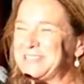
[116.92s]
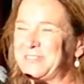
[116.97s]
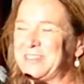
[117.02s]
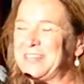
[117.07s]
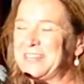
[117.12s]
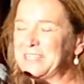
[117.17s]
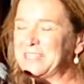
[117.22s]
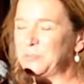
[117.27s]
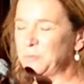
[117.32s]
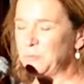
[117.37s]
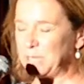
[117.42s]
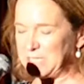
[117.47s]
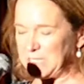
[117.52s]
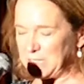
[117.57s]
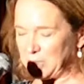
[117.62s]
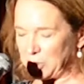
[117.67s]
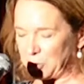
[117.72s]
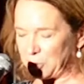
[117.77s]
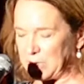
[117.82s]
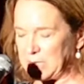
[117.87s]
friend, and we
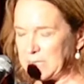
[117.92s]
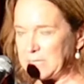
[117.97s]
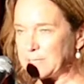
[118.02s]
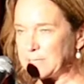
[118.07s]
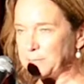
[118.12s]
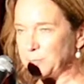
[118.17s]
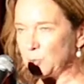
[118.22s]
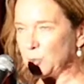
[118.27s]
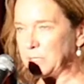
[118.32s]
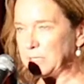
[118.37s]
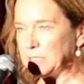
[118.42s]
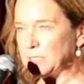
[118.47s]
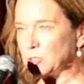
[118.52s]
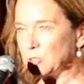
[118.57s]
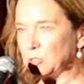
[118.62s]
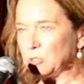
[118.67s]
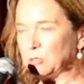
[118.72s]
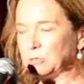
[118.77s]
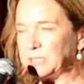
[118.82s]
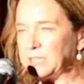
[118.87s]
did 3 years of boarding
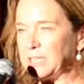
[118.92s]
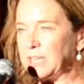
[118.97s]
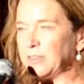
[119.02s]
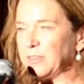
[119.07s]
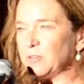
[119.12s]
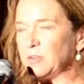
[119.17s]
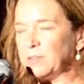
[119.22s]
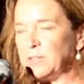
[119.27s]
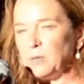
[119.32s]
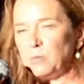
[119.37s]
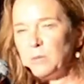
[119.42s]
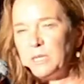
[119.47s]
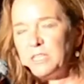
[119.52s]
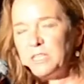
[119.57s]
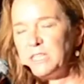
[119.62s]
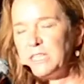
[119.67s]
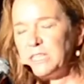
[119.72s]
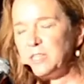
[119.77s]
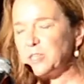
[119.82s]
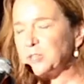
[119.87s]
school together, and then we
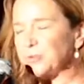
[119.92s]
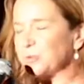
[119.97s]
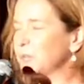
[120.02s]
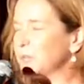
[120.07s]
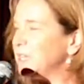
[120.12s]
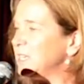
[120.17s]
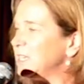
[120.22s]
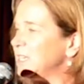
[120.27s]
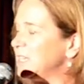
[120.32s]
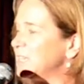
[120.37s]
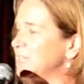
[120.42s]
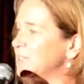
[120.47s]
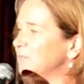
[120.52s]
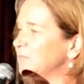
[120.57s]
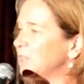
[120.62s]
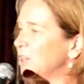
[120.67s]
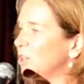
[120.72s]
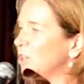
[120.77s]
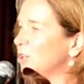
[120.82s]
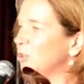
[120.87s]
did 3 years of
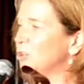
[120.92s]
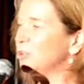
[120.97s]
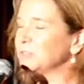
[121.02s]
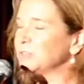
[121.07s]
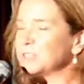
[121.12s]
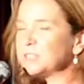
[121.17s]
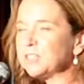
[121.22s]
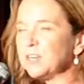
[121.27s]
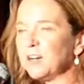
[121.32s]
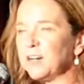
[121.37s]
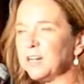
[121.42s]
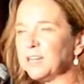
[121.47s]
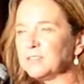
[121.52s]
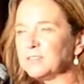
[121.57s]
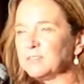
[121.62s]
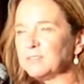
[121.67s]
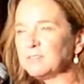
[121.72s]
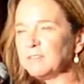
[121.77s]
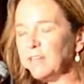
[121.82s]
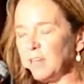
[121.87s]
the
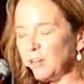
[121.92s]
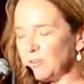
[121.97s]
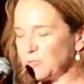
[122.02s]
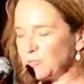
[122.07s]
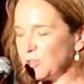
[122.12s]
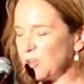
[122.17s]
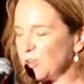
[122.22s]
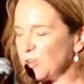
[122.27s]
old-style Alfred